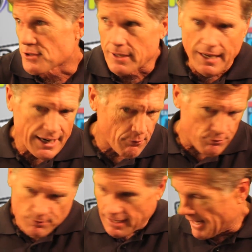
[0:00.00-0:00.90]
and I
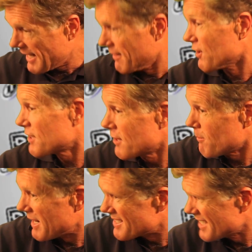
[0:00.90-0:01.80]
looked at them
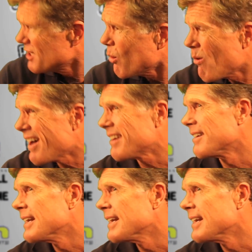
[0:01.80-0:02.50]
and I said, you know what?